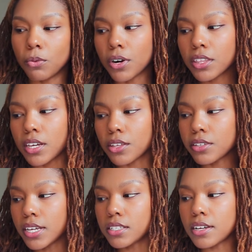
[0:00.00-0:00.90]
of the other
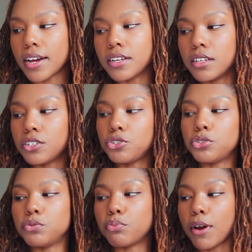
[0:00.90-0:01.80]
things that I did to
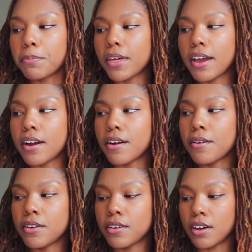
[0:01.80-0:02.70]
prep the hair,
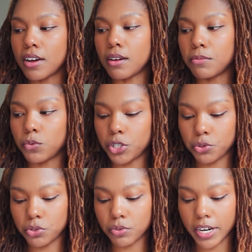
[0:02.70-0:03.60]
which
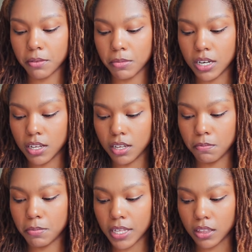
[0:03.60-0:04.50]
was recommended
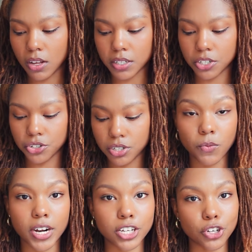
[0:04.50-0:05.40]
by the loctician when
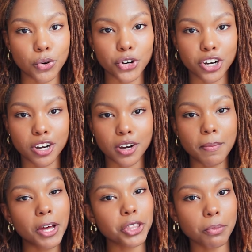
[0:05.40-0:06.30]
I told her
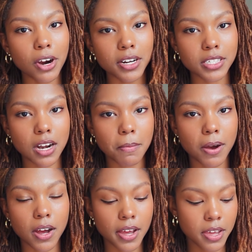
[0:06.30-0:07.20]
about the products that I
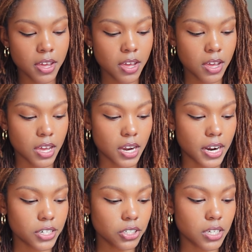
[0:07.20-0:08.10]
bought, and I
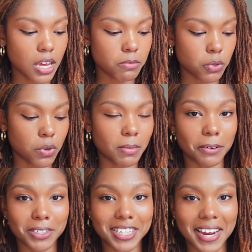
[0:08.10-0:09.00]
actually came to one of my
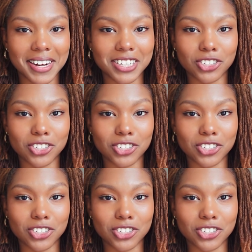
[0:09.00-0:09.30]
retightenings and